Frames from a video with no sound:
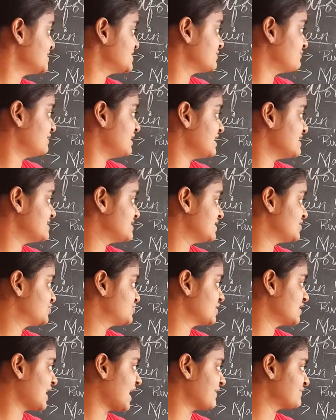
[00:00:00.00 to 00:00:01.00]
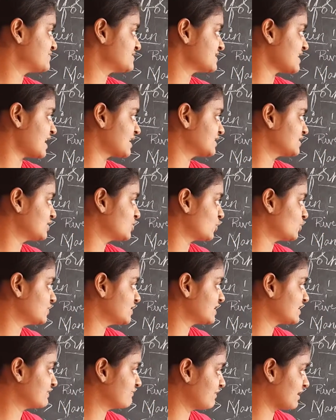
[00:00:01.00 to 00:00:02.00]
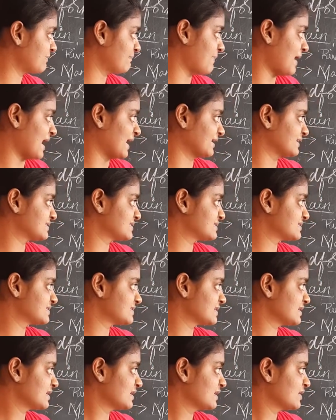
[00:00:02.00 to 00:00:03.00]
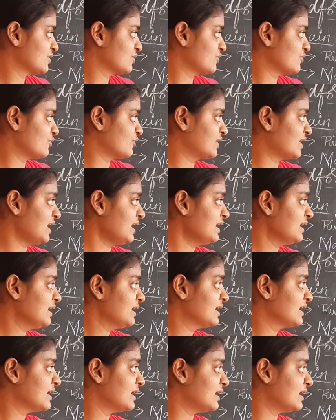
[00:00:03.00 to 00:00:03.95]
civilizations have started on the river banks. Okay,